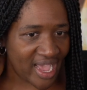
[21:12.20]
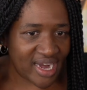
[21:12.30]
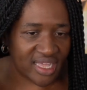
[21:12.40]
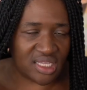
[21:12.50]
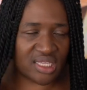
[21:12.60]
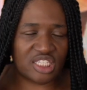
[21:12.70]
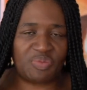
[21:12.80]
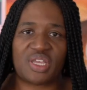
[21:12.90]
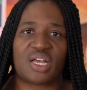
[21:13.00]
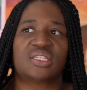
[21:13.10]
And I think that's
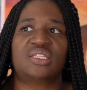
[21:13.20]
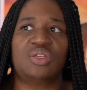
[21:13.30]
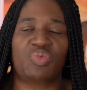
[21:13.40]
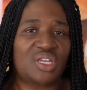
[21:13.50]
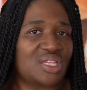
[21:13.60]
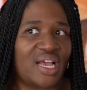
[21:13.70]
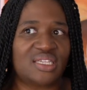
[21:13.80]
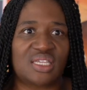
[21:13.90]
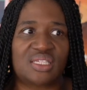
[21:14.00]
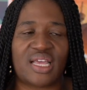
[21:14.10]
because he
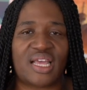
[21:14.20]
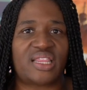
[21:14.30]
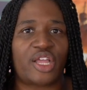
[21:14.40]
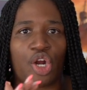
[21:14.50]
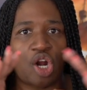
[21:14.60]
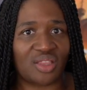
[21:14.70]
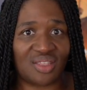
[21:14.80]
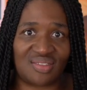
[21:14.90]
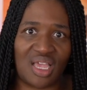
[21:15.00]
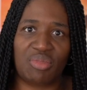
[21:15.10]
realizes that they are not
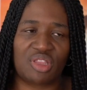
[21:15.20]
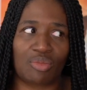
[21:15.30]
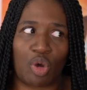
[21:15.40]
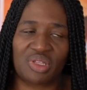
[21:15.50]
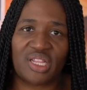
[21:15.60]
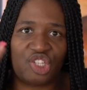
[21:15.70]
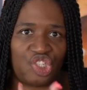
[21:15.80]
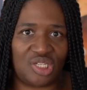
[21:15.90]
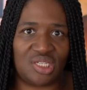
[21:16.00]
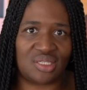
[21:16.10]
the same at the moment. Like
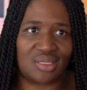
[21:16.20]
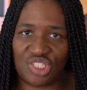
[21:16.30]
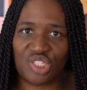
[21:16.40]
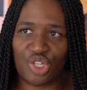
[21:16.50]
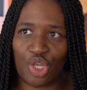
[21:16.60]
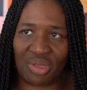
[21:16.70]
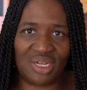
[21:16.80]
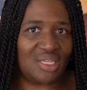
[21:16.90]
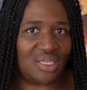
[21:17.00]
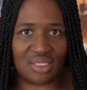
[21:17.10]
she is, she's still
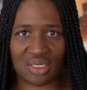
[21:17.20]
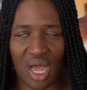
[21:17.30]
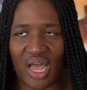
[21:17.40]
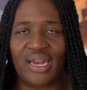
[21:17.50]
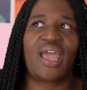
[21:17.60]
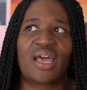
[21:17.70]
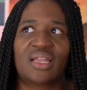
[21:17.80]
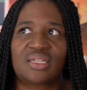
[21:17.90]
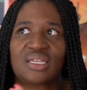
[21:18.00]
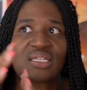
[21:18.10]
human, he's not.
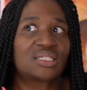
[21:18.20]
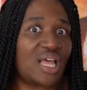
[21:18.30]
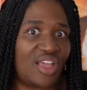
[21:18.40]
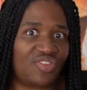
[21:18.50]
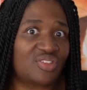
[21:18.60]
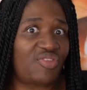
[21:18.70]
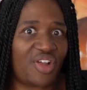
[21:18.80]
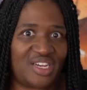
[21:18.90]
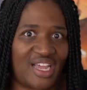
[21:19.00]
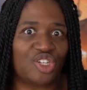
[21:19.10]
And his life is
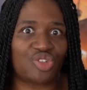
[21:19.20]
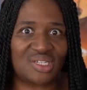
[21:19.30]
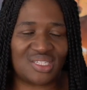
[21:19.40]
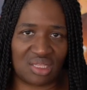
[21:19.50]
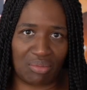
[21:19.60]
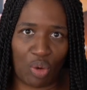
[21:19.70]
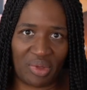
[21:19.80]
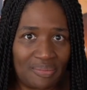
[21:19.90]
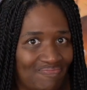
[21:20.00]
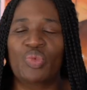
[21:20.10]
very dangerous at the
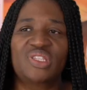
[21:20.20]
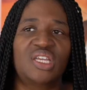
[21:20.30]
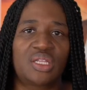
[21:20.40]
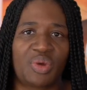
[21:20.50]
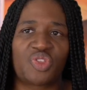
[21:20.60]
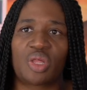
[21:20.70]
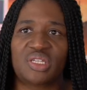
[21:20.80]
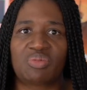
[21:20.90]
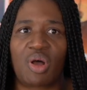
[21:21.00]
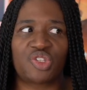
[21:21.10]
moment with dealing with all
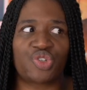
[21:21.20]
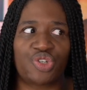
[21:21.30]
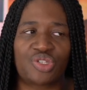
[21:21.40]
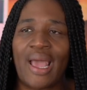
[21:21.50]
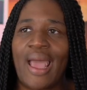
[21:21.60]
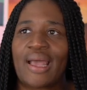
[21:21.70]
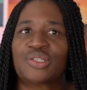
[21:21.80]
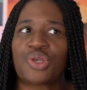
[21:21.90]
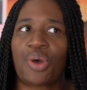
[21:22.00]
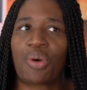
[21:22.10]
these monsters
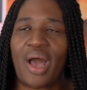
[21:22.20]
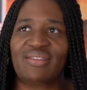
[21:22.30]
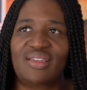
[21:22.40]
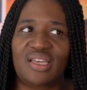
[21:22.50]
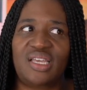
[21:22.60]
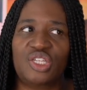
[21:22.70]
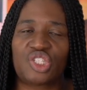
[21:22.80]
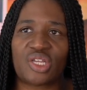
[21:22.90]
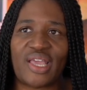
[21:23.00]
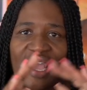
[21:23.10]
so I think he's
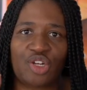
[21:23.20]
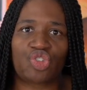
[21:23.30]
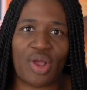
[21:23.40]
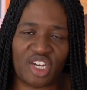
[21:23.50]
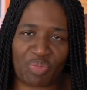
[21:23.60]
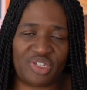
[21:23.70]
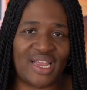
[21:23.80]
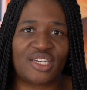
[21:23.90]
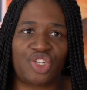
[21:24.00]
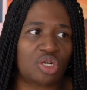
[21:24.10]
again trying to
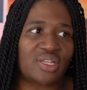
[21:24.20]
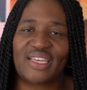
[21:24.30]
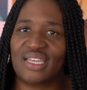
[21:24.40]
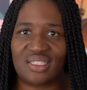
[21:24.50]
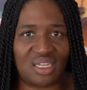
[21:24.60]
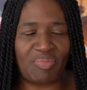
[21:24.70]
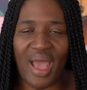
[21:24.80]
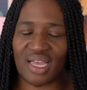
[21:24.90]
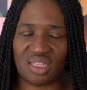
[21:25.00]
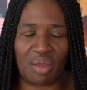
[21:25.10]
protect her like he did
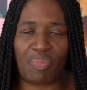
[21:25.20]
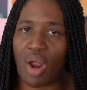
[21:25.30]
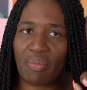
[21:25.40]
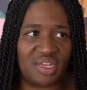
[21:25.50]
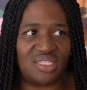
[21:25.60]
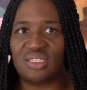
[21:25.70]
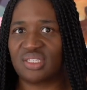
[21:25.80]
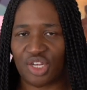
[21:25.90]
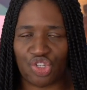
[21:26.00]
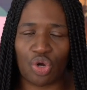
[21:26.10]
back at the apartment. He
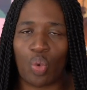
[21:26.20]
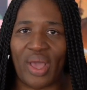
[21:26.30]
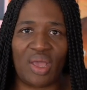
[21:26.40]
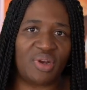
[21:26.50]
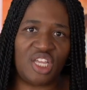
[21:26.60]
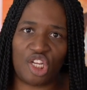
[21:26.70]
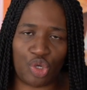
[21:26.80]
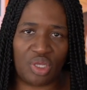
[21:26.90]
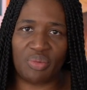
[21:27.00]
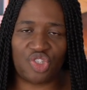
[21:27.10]
sent her away when he
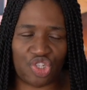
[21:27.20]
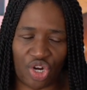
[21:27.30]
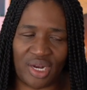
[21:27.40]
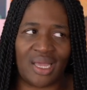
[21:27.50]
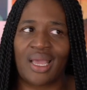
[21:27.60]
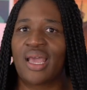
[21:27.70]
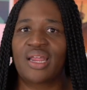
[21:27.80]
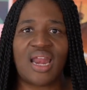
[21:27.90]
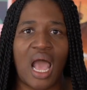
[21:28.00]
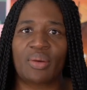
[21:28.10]
knew he was turning.
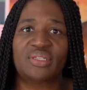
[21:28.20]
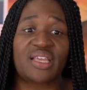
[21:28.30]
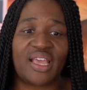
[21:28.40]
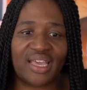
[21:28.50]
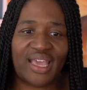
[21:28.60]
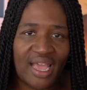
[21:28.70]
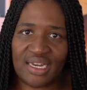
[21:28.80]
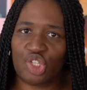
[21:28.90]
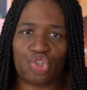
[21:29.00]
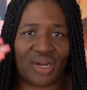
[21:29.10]
Now he's again,
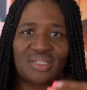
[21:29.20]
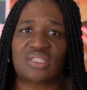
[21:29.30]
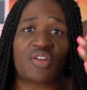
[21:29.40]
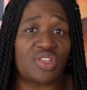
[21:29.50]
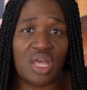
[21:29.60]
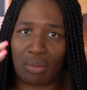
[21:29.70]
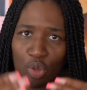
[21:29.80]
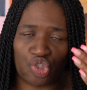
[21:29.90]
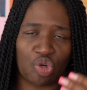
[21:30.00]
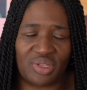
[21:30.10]
he's trying to sever that
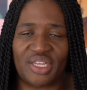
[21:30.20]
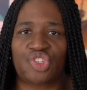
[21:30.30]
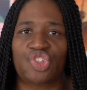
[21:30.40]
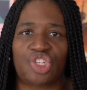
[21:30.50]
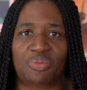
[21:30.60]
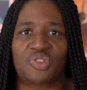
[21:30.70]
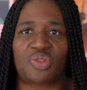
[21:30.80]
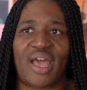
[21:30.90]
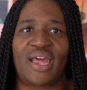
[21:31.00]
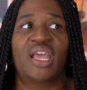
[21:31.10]
emotional relationship so
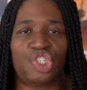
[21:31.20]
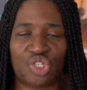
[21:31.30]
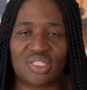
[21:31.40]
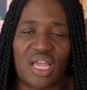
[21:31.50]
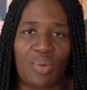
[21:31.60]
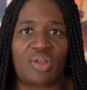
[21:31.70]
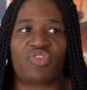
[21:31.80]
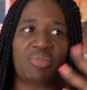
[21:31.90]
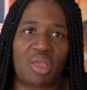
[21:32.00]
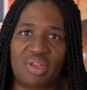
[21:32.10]
that she'll stay away
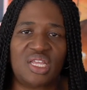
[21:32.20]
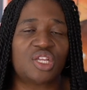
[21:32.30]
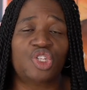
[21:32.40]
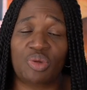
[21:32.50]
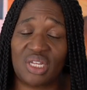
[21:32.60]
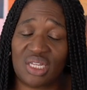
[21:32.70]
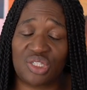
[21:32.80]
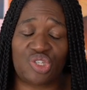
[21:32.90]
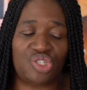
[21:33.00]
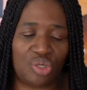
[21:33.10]
from him and he can do what he
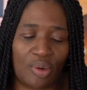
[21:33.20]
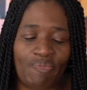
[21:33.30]
needs to do.